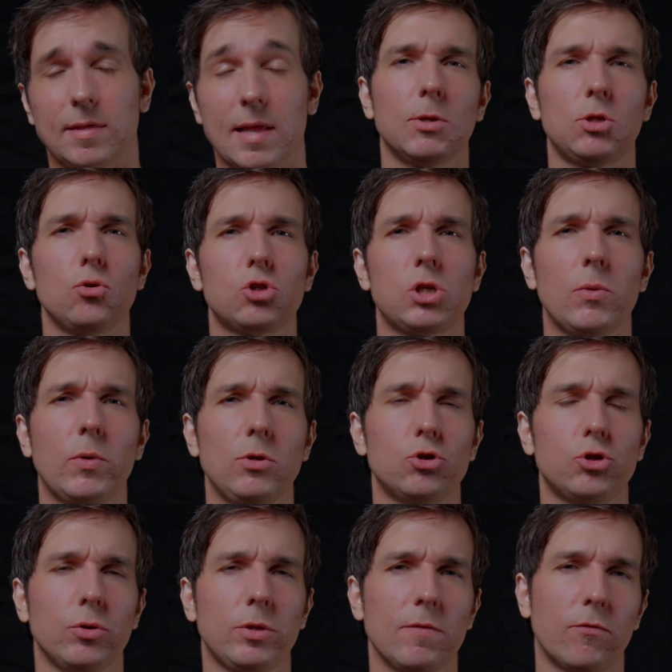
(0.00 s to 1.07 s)
But usually when you
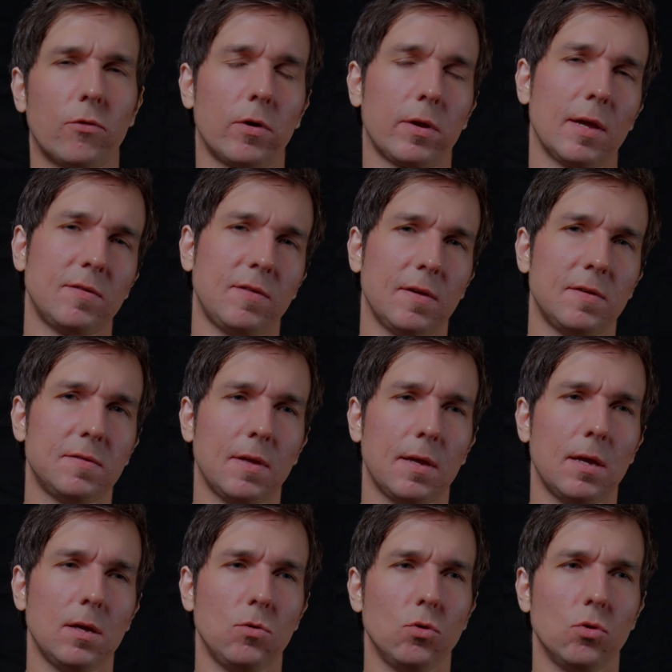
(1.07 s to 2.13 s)
shoot in 4K 60,
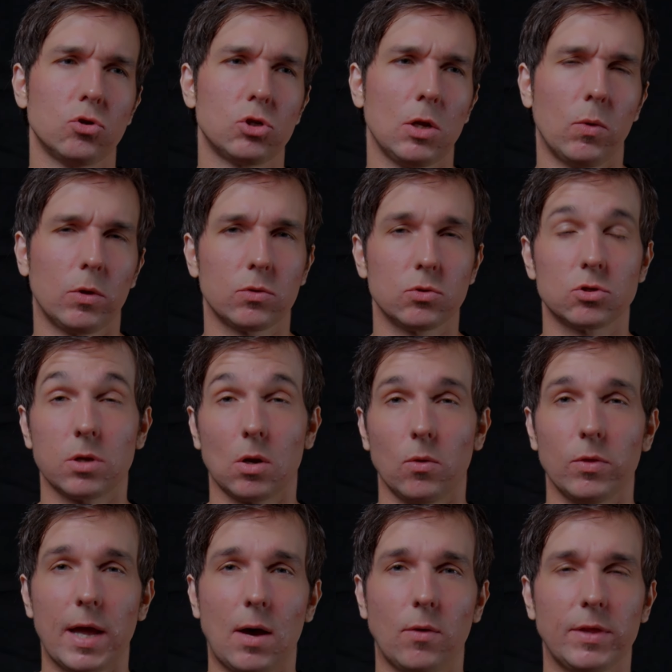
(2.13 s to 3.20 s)
you usually want to slow
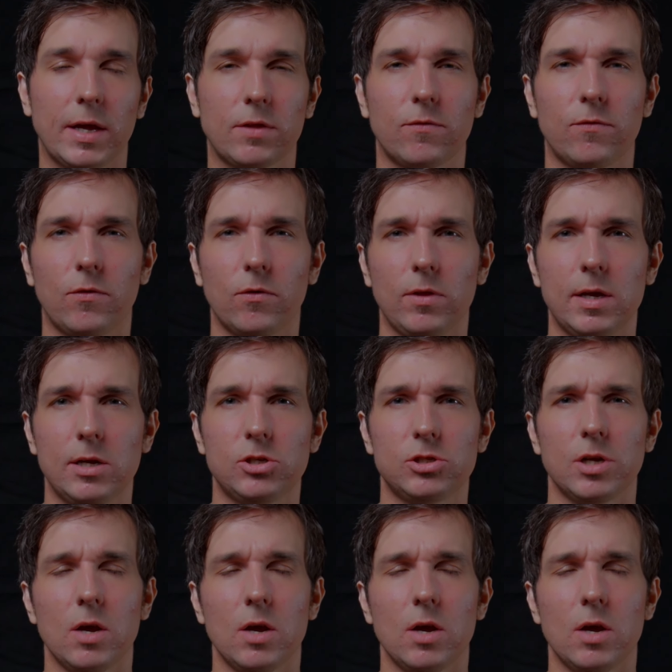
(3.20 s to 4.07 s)
down that footage,